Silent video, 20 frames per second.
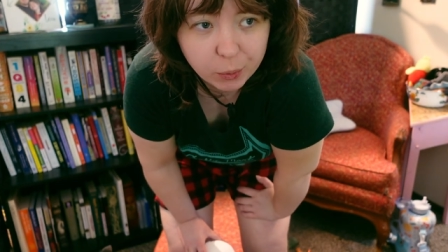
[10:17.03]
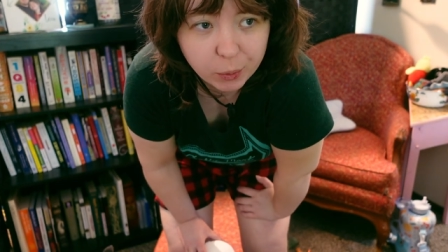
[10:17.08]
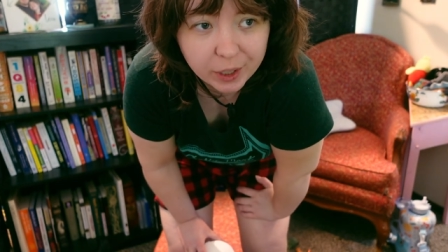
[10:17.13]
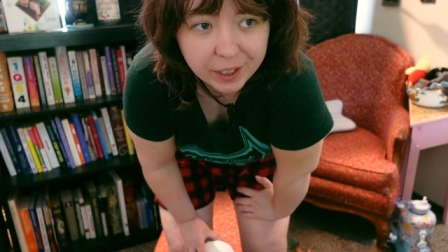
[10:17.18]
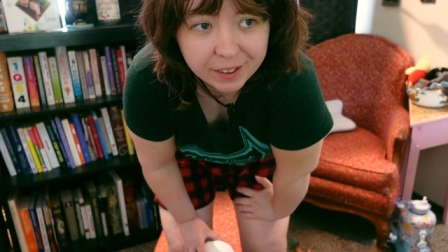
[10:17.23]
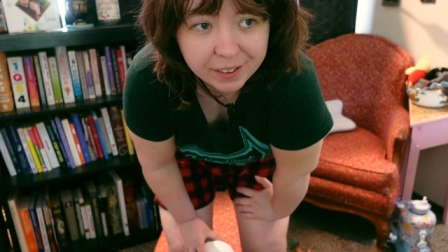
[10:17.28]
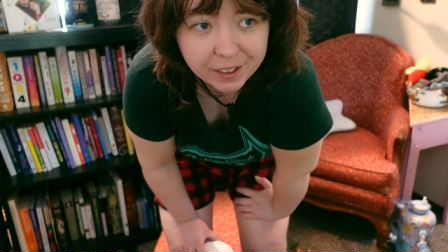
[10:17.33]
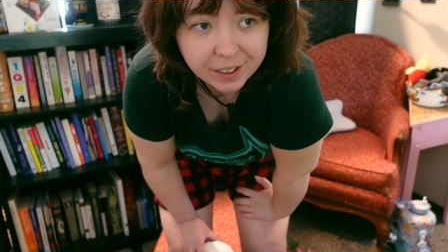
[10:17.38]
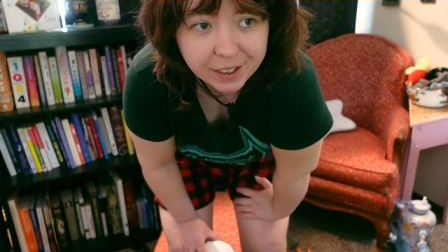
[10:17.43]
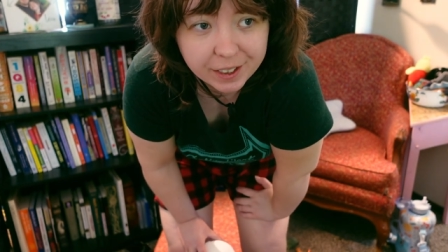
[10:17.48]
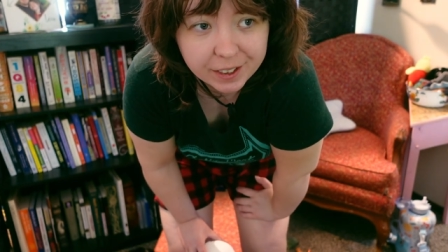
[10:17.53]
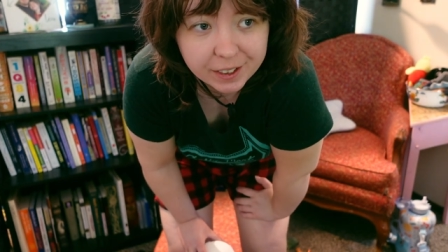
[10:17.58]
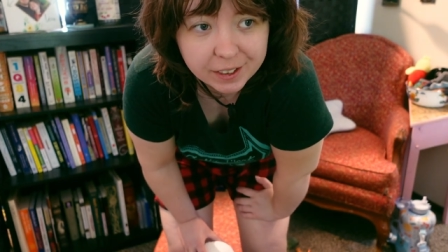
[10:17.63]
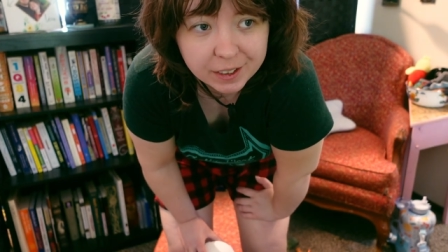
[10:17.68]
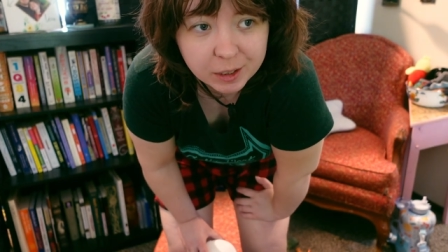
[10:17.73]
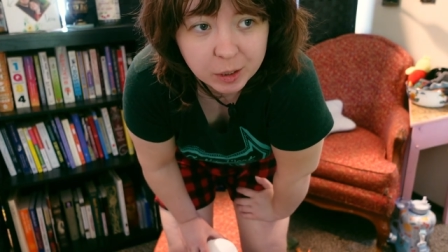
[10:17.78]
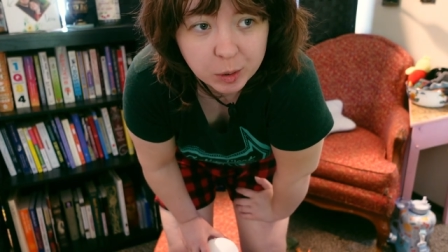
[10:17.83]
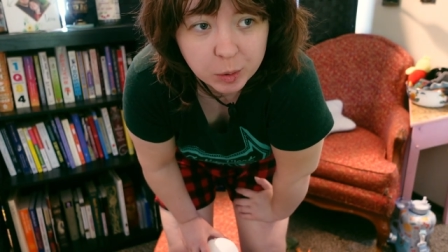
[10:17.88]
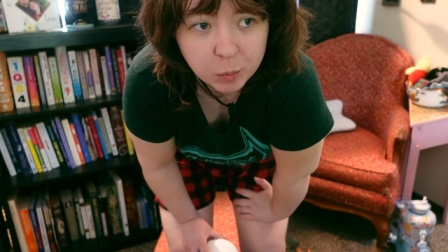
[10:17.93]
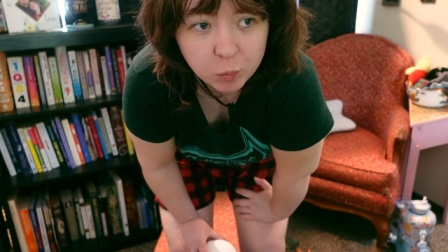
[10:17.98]
windy.
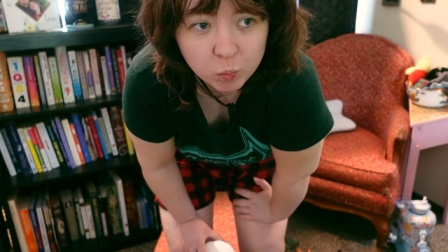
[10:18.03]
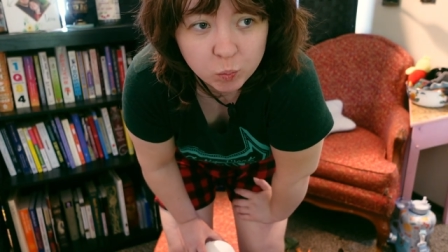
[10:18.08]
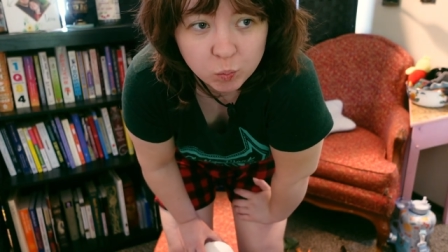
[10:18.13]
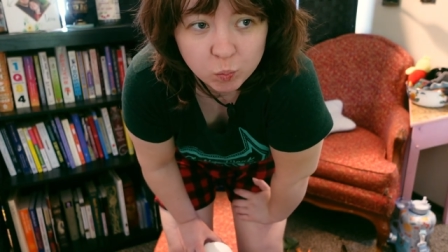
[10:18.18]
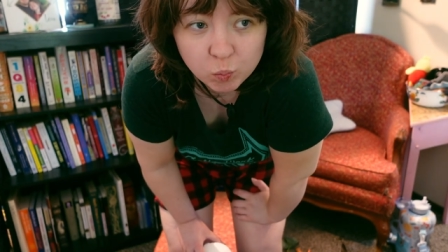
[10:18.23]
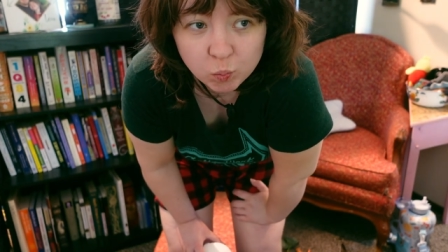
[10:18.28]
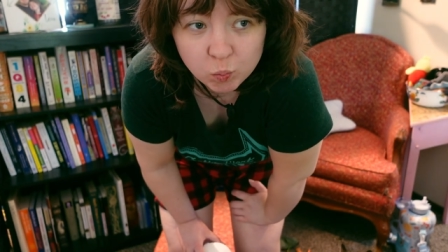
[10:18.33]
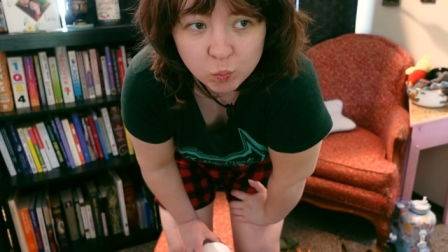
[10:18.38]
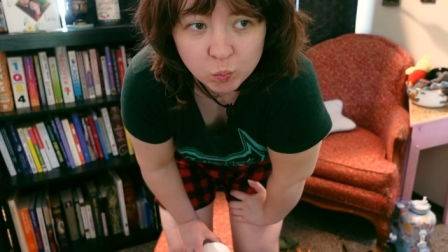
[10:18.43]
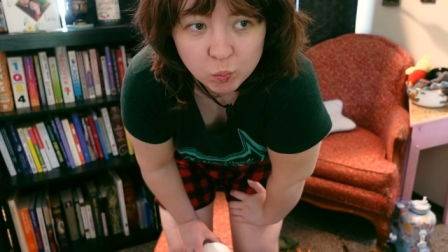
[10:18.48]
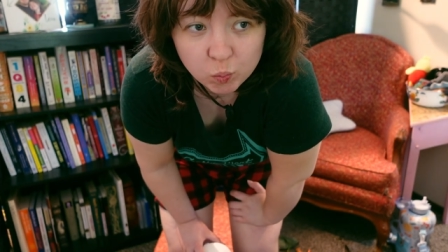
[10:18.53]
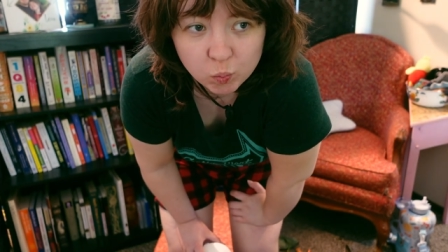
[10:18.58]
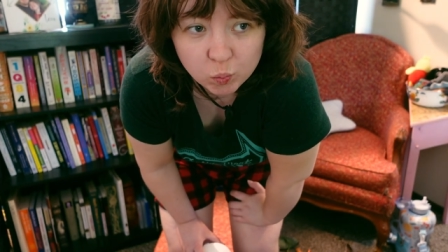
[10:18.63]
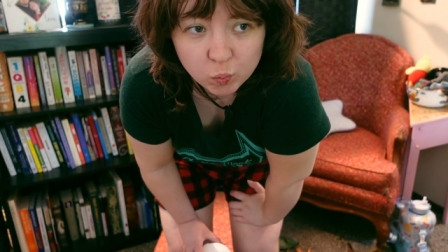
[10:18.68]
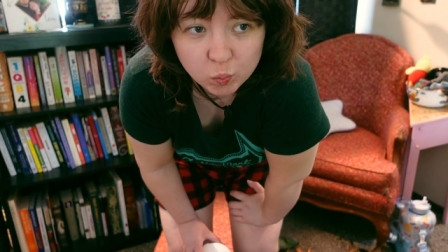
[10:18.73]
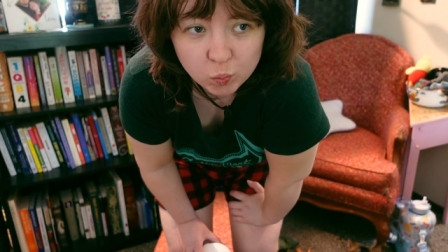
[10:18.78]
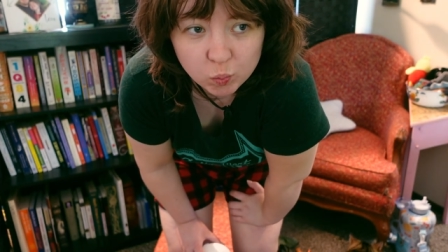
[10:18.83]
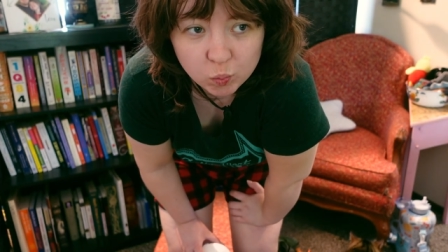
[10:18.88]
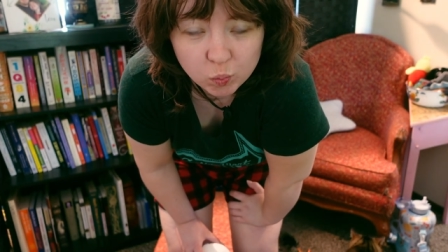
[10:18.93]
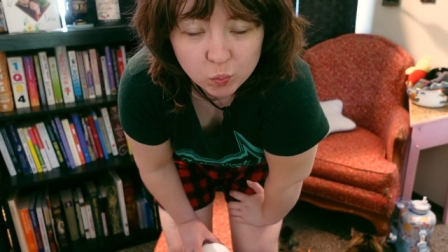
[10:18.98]

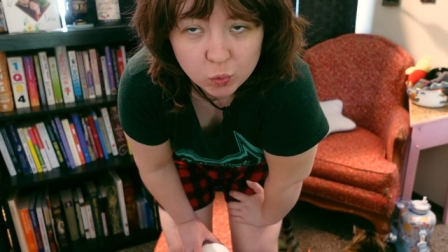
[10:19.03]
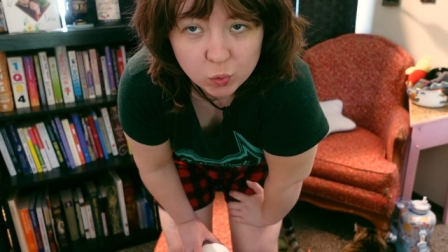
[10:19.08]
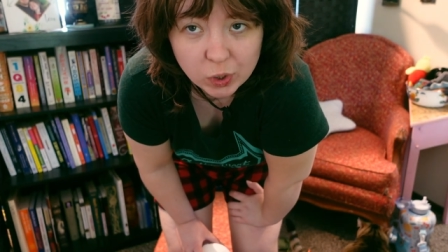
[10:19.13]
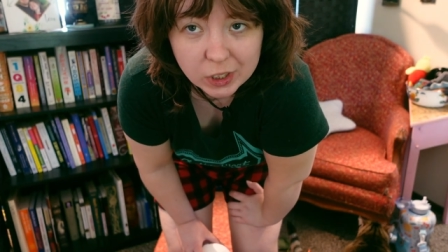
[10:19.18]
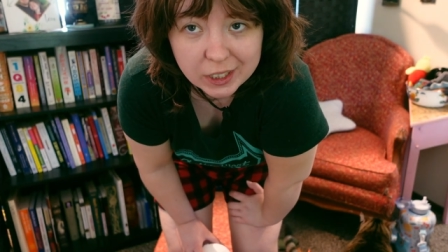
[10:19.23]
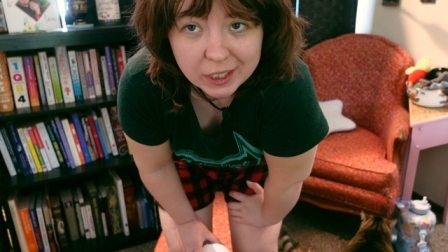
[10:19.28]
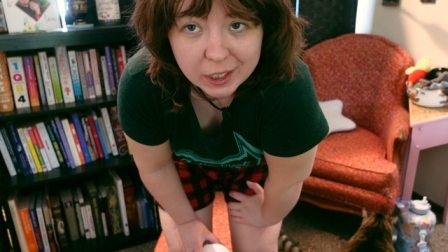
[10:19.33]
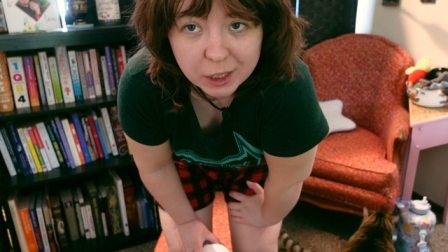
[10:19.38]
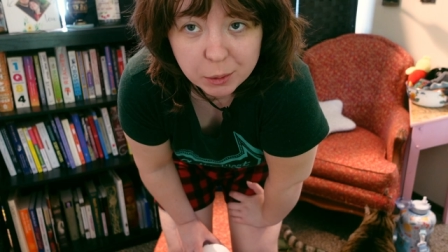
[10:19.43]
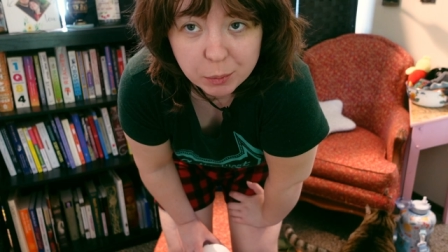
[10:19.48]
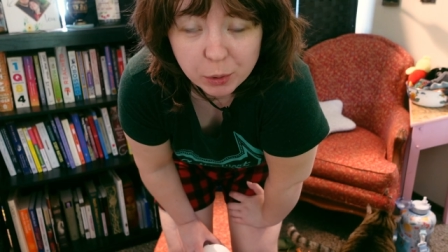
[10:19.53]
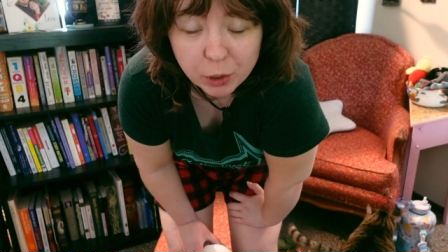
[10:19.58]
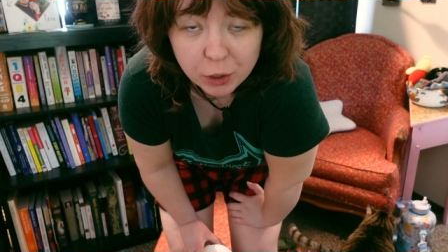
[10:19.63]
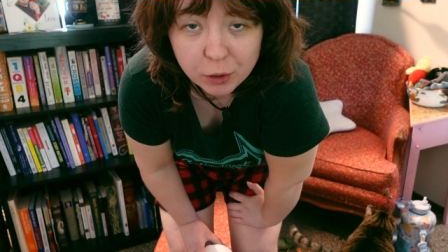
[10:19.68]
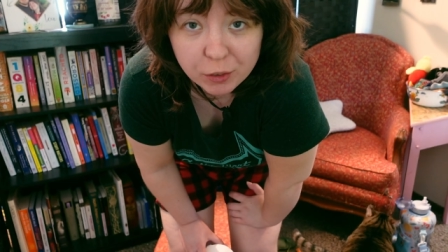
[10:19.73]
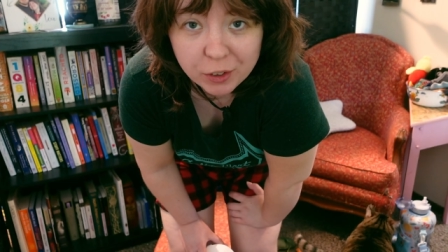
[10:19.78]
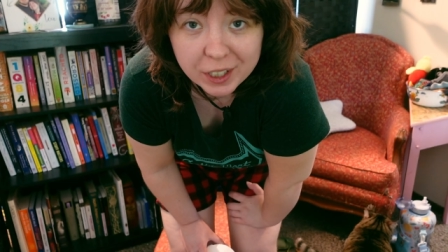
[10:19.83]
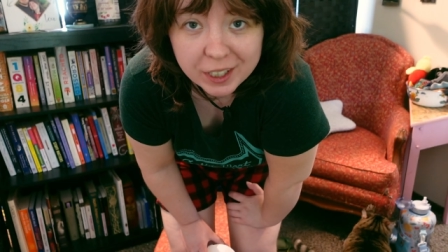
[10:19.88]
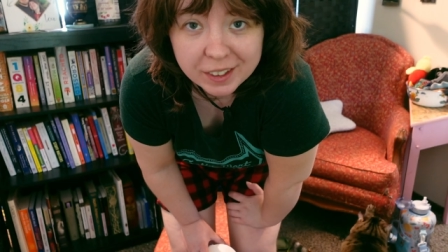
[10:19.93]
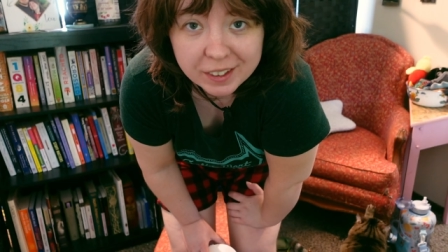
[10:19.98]
It's
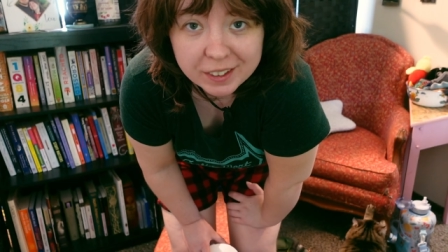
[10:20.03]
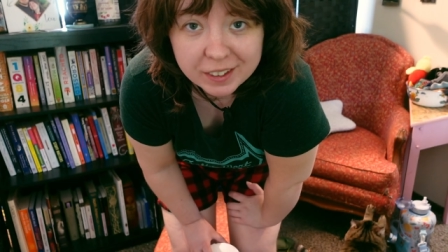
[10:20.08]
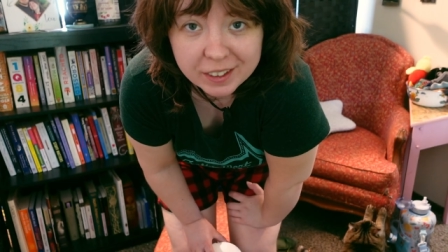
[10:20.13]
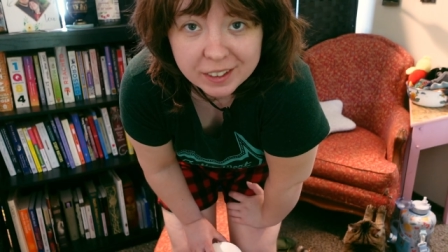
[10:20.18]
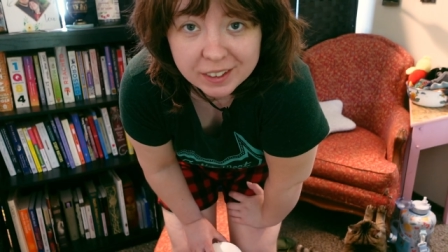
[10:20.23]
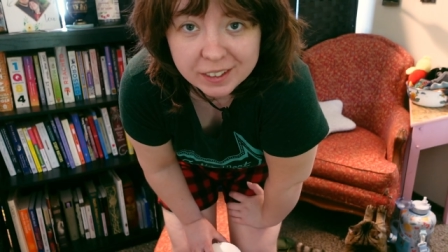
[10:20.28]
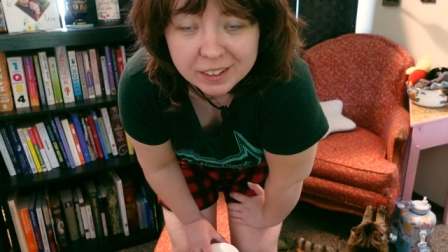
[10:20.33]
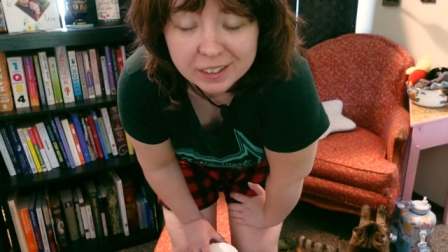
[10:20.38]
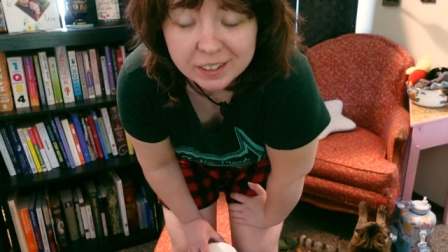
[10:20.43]
perfect.